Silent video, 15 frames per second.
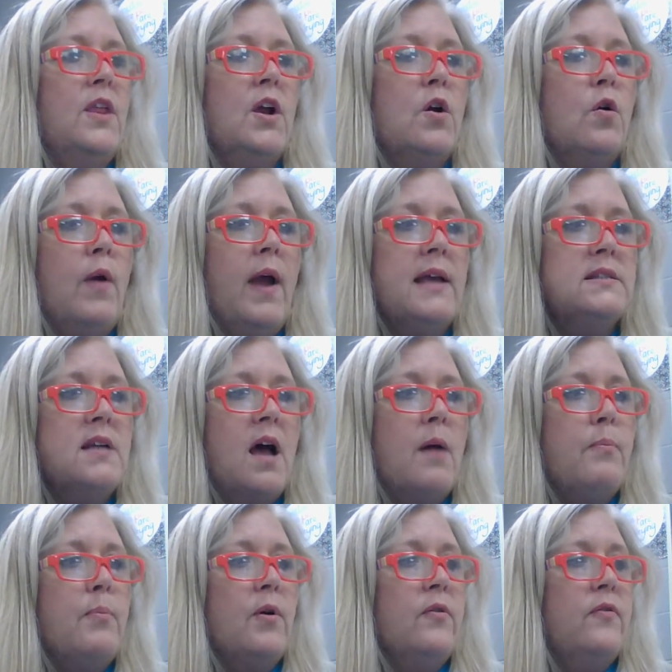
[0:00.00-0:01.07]
The
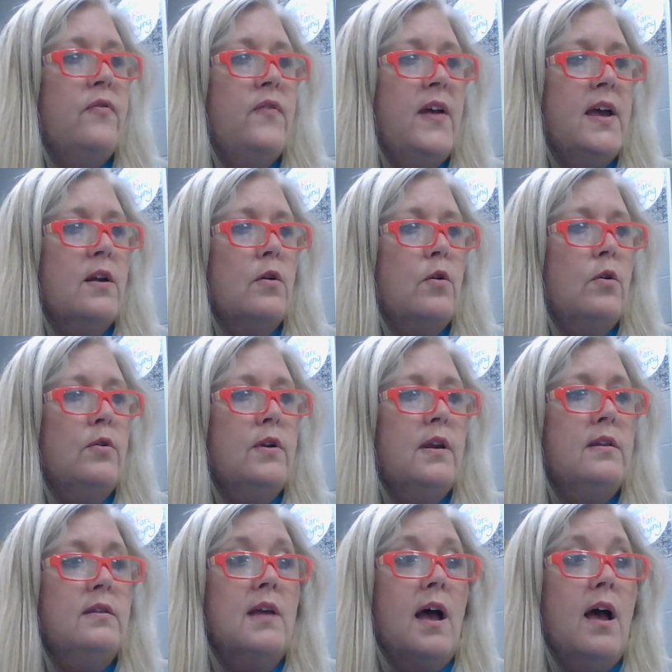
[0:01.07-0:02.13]
grasshopper fiddled
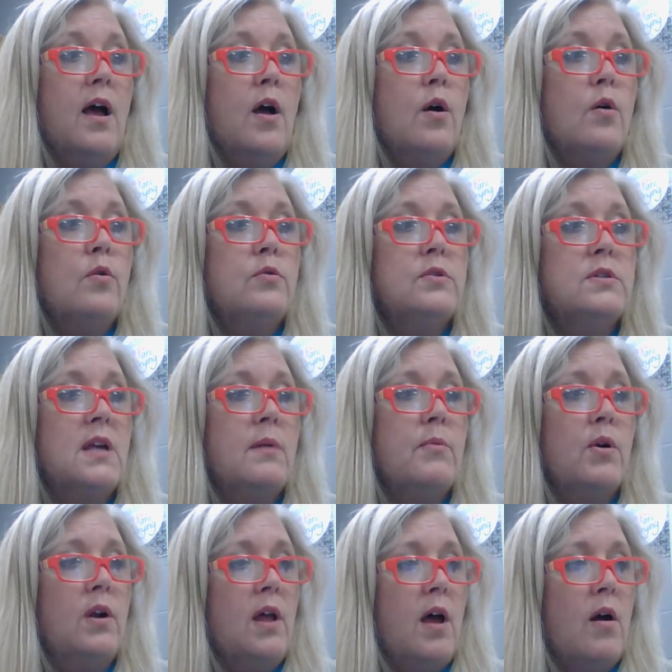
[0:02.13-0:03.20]
the whole
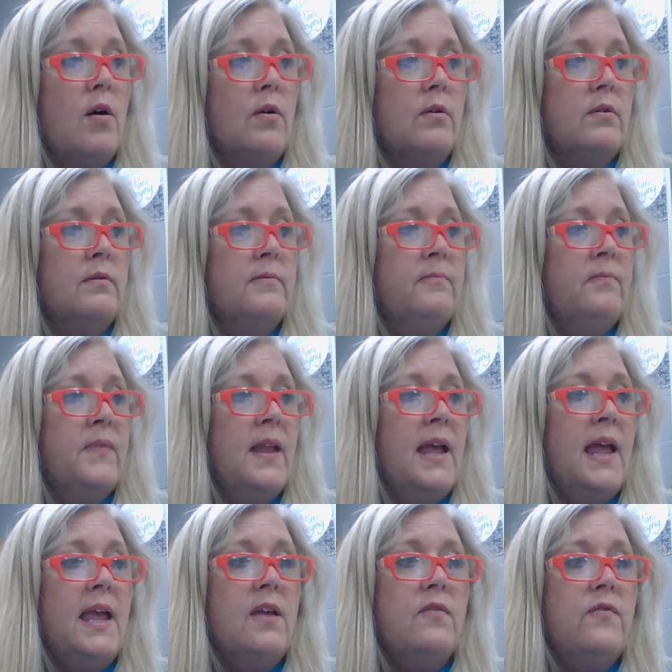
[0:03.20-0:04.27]
summer long.
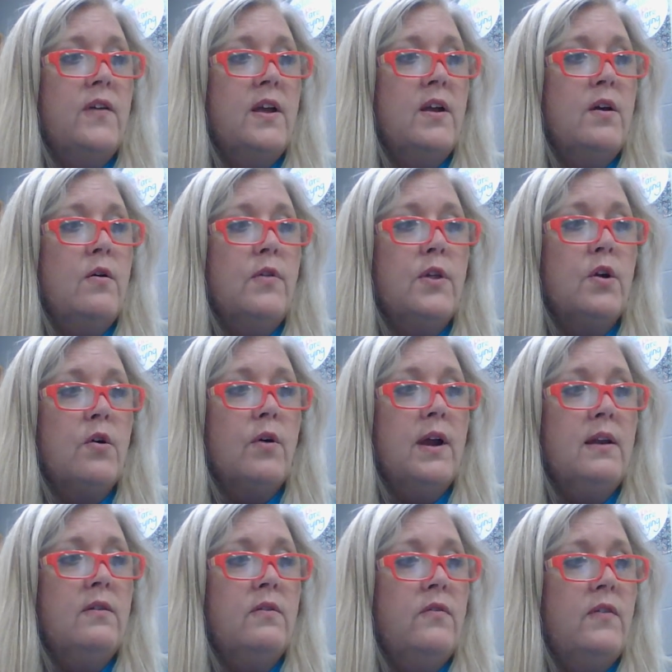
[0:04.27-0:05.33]
He filled the
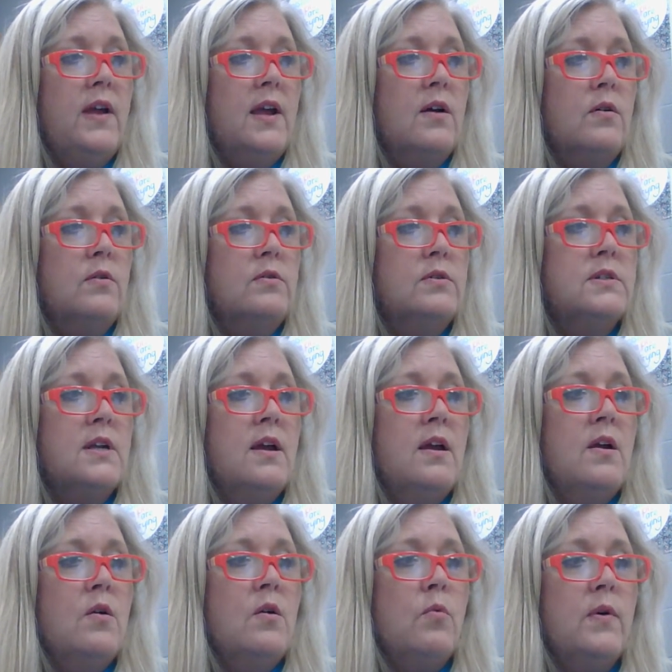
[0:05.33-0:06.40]
green fields
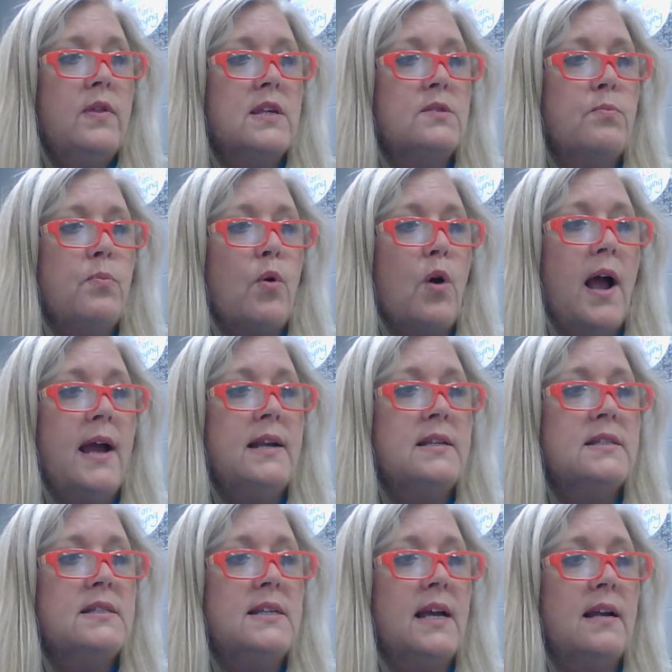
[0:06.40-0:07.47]
with his
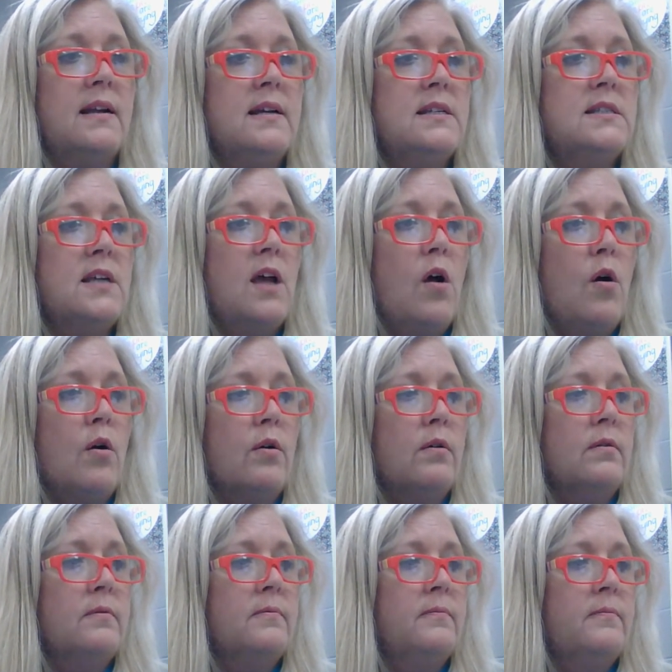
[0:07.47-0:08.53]
bright, silly
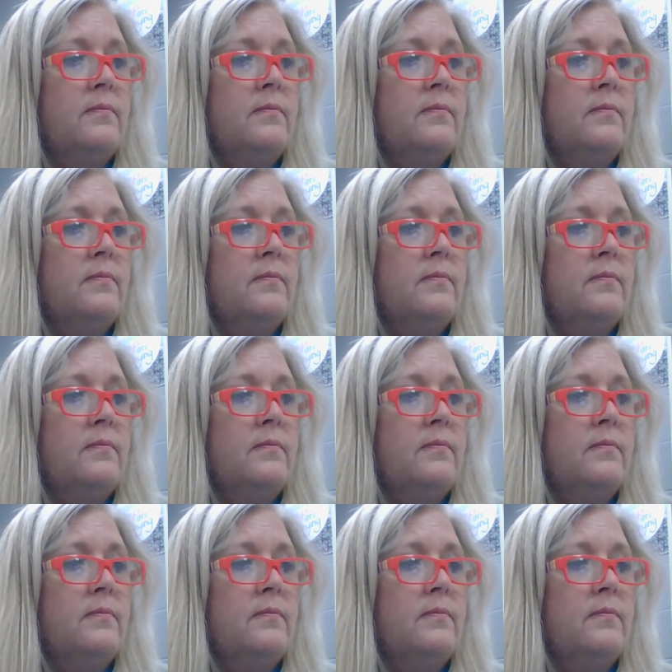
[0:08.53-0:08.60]
song.